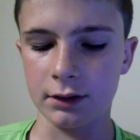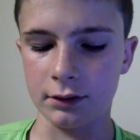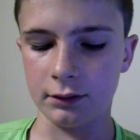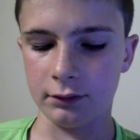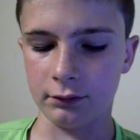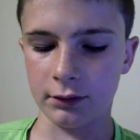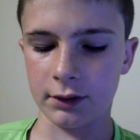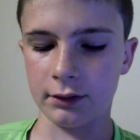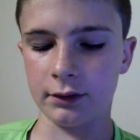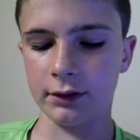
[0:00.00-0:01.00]

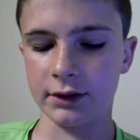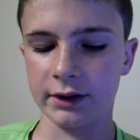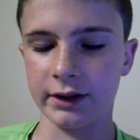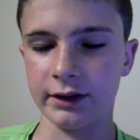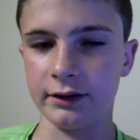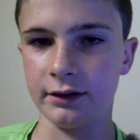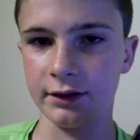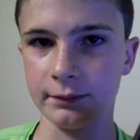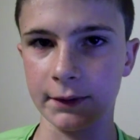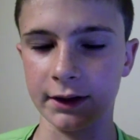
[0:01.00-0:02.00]
So uh, let's get
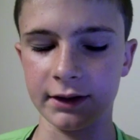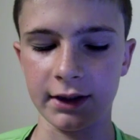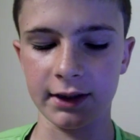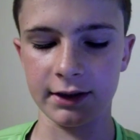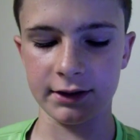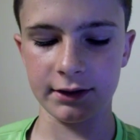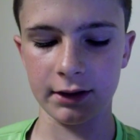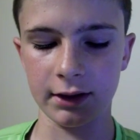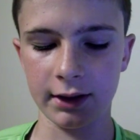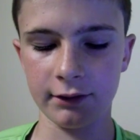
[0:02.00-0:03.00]
into the specs. It
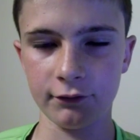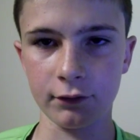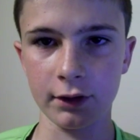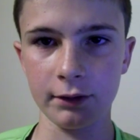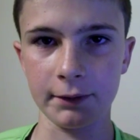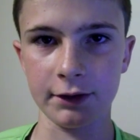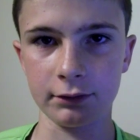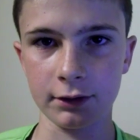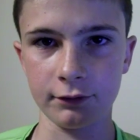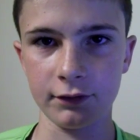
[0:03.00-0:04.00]
has an eight forty
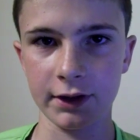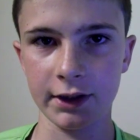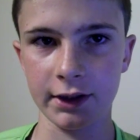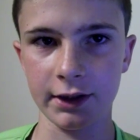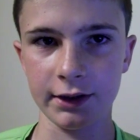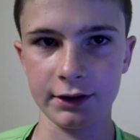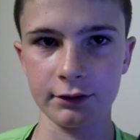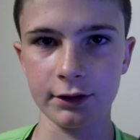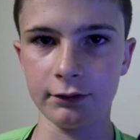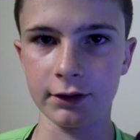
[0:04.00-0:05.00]
by twelve
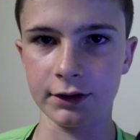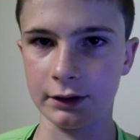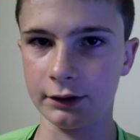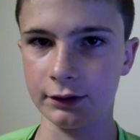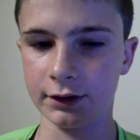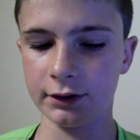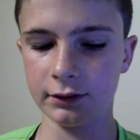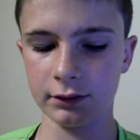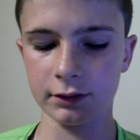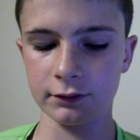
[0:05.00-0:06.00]
eighty screen
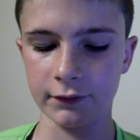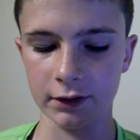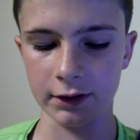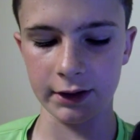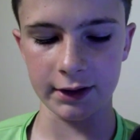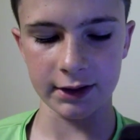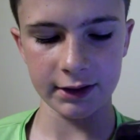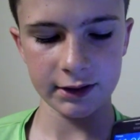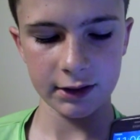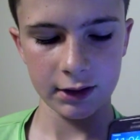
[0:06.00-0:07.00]
resolution. It looks very
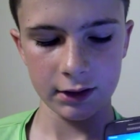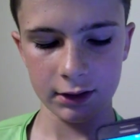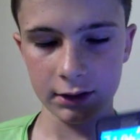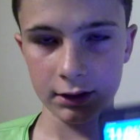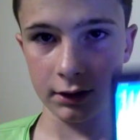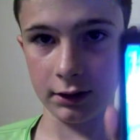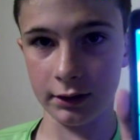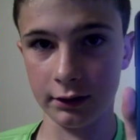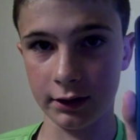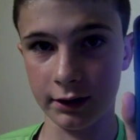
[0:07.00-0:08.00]
nice.
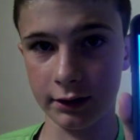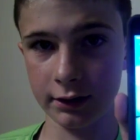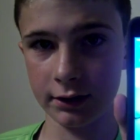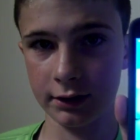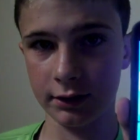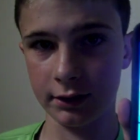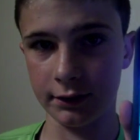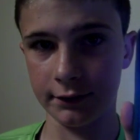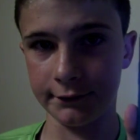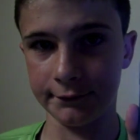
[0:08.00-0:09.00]
And there it is.
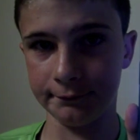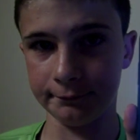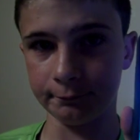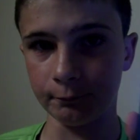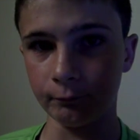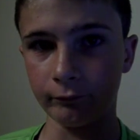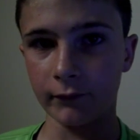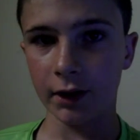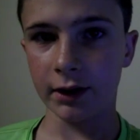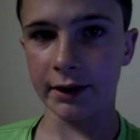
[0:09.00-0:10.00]
Um,
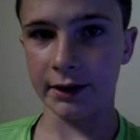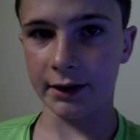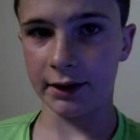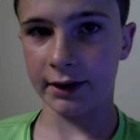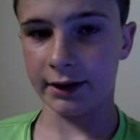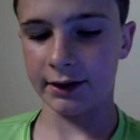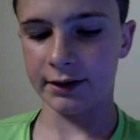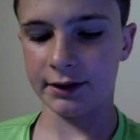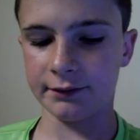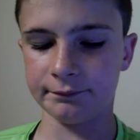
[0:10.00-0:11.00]
and it
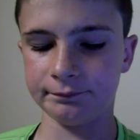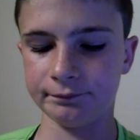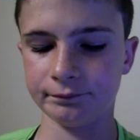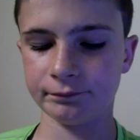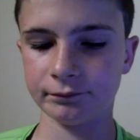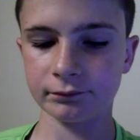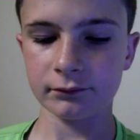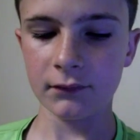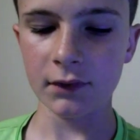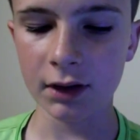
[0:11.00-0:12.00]
has
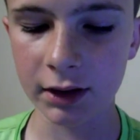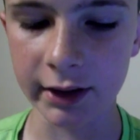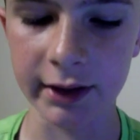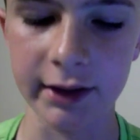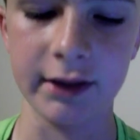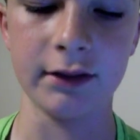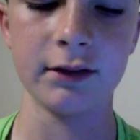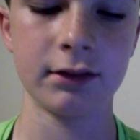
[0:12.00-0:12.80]
a.